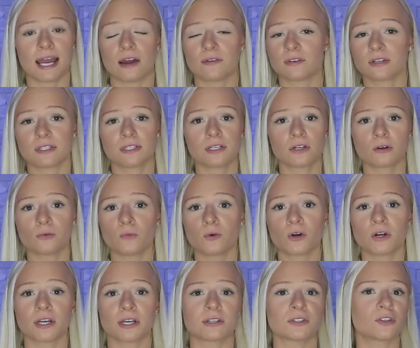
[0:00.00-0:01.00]
Every single
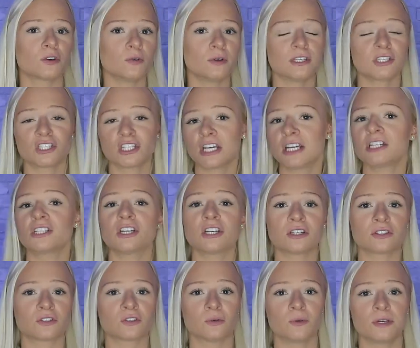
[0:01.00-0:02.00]
morning. It's always changing,
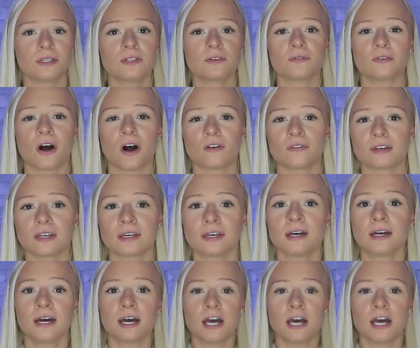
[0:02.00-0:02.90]
it's always evolving,